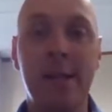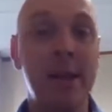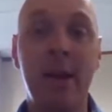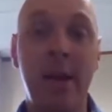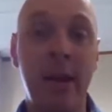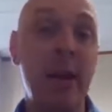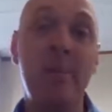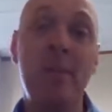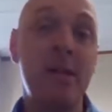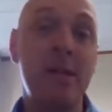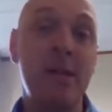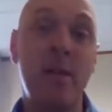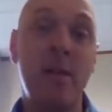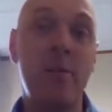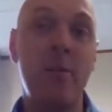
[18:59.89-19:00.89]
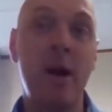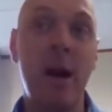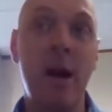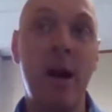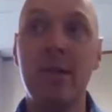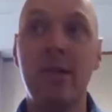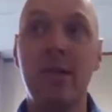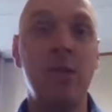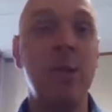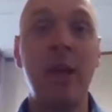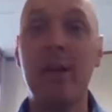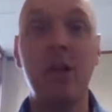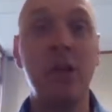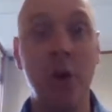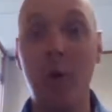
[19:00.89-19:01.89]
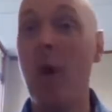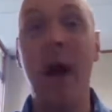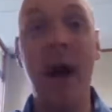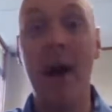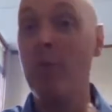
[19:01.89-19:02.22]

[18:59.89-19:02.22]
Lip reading: And there can be some, I assume, that don't